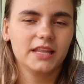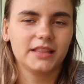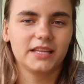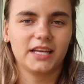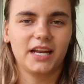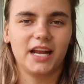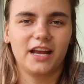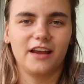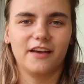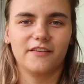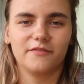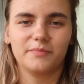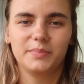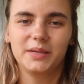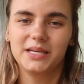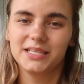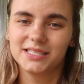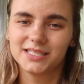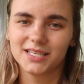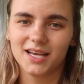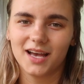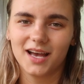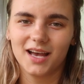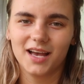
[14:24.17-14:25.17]
Then I have
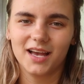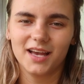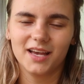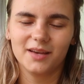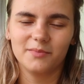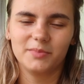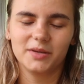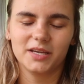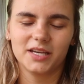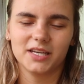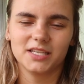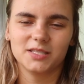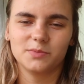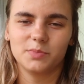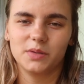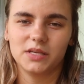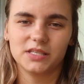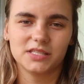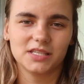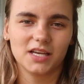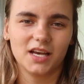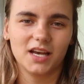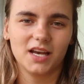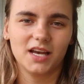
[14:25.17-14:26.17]
Pizza Hut because
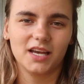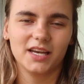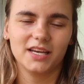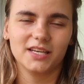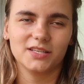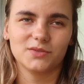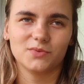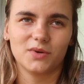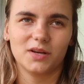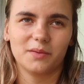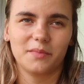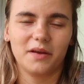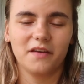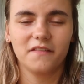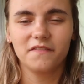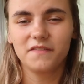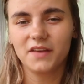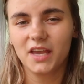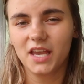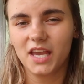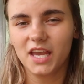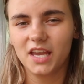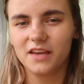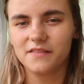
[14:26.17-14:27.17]
Pizza Hut is one of my
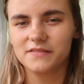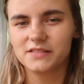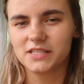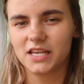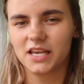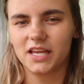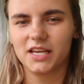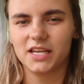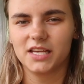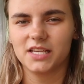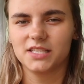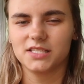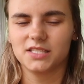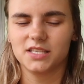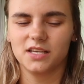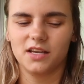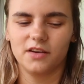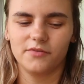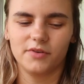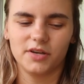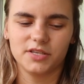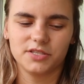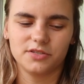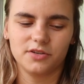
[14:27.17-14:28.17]
faves, and it's
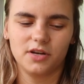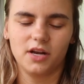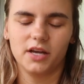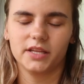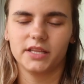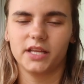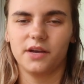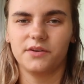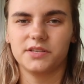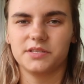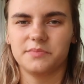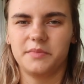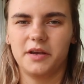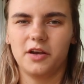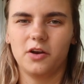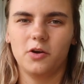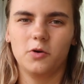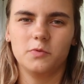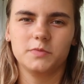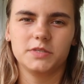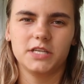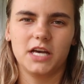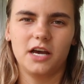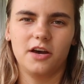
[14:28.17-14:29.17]
a restaurant that was in my
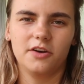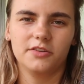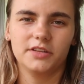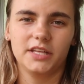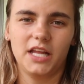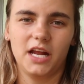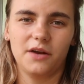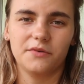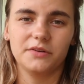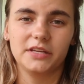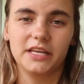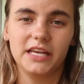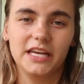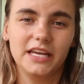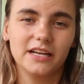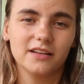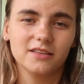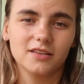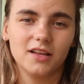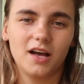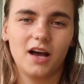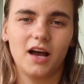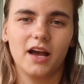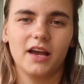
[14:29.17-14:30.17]
hometown that I would eat
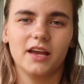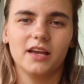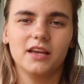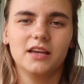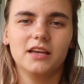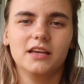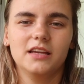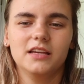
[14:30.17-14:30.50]
a lot.